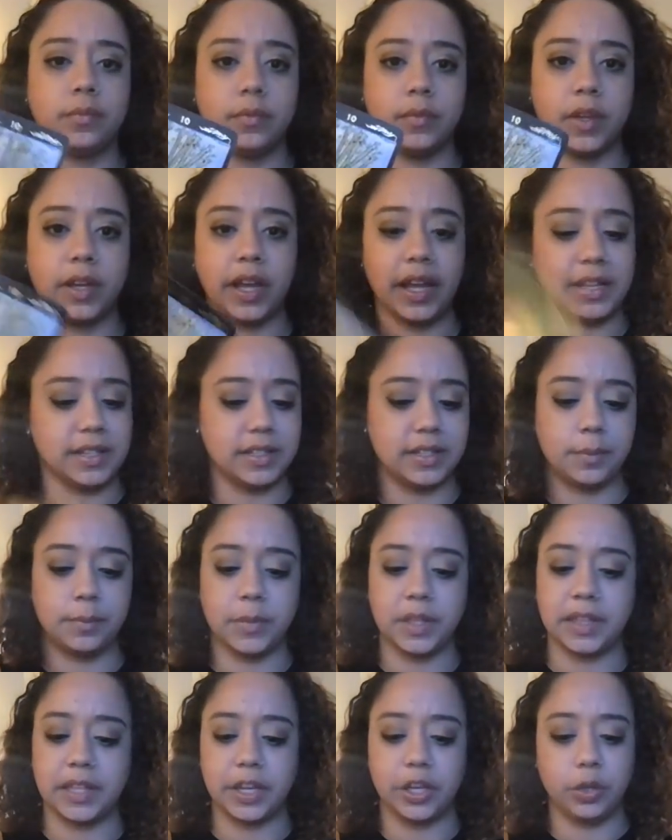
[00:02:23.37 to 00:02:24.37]
Again,
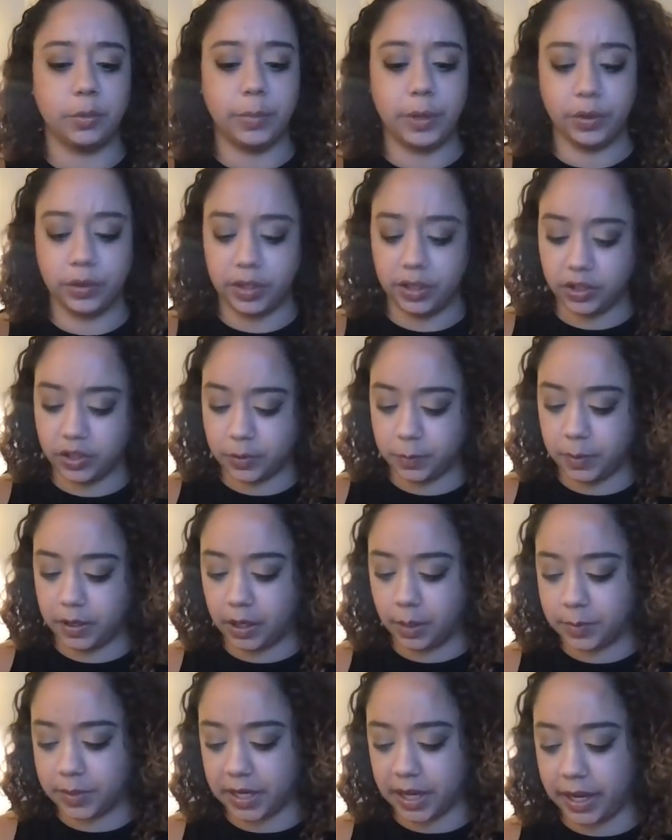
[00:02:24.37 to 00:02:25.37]
something that you're building just
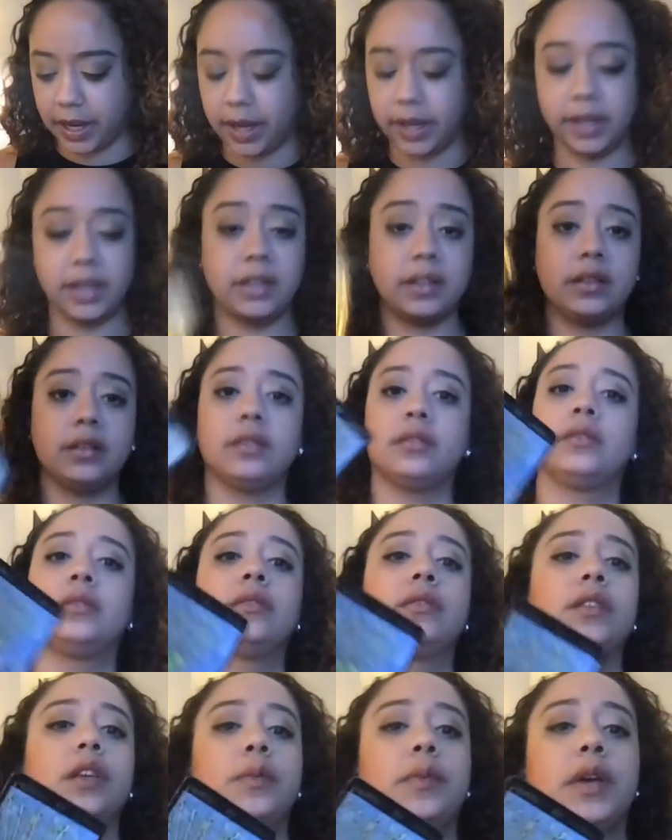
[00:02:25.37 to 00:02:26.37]
becomes chaotic.
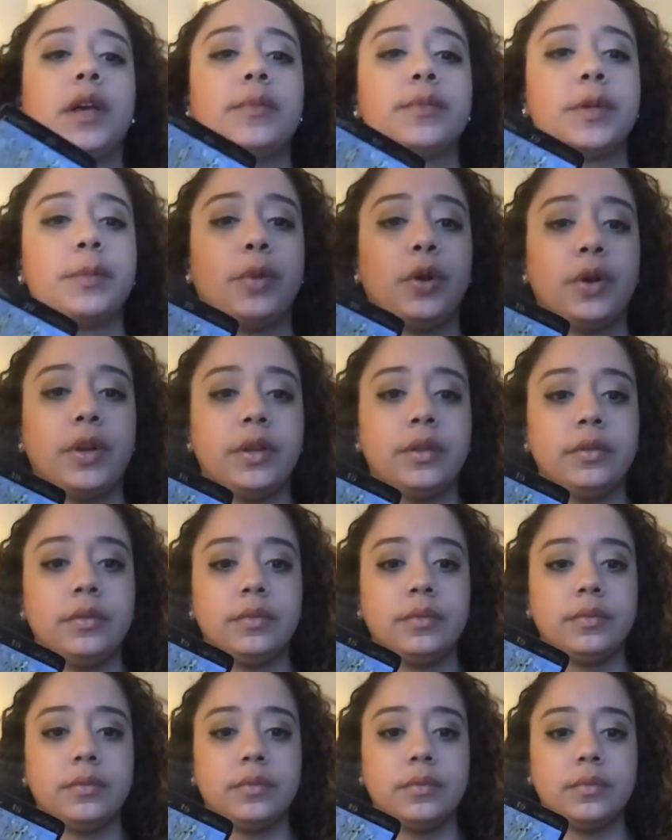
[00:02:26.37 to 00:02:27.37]
It becomes a burden.
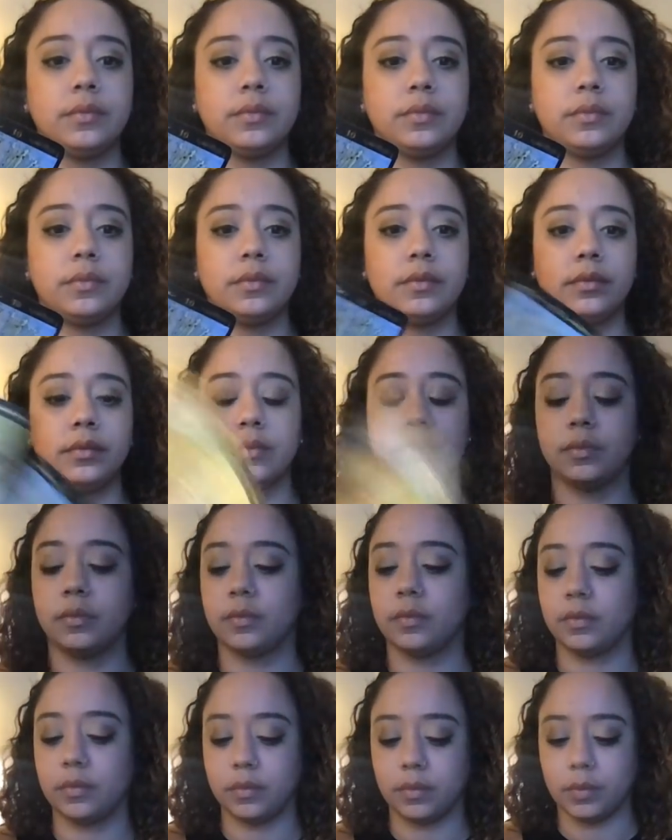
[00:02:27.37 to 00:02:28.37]

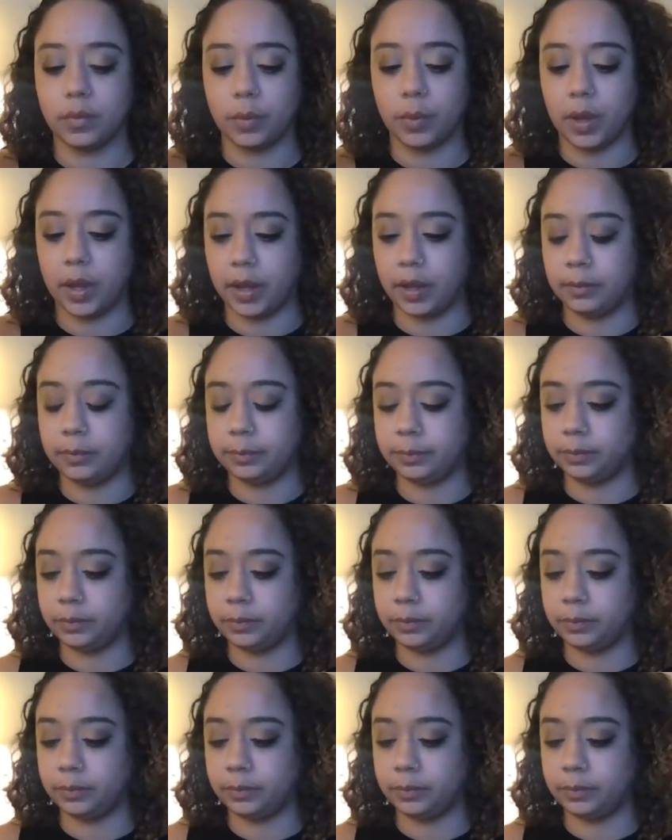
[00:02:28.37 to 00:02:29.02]
Okay.